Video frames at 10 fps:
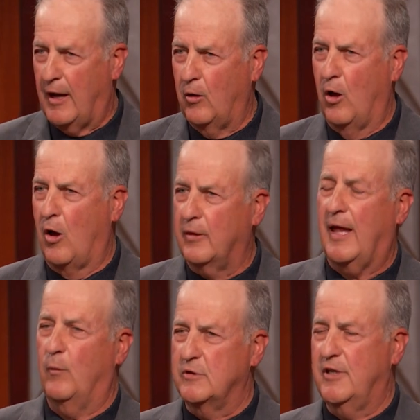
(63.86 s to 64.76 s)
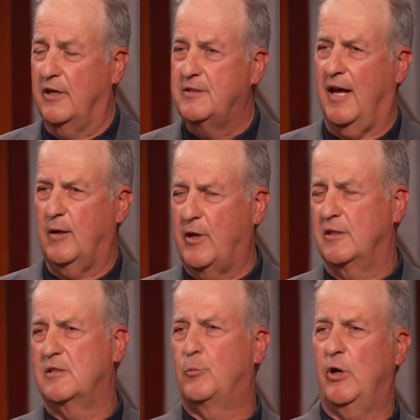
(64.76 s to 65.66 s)
how long that was going to take
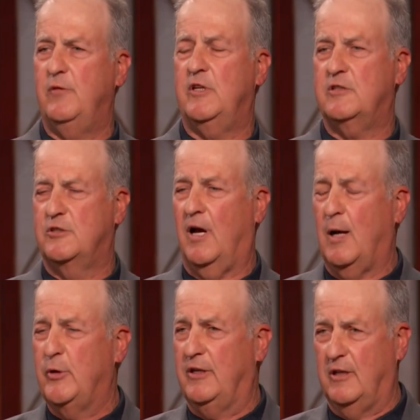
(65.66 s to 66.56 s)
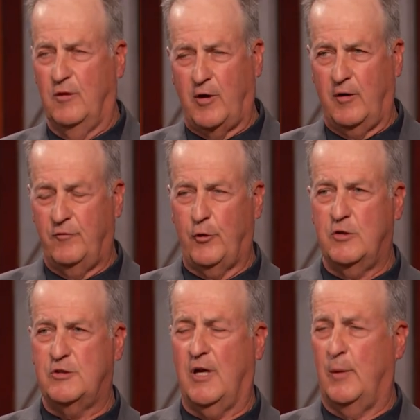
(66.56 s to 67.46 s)
because the previous job he did, the very
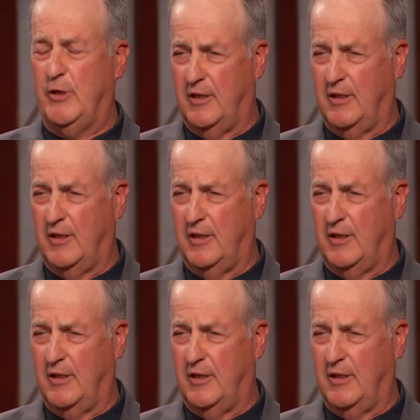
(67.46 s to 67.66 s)
first job he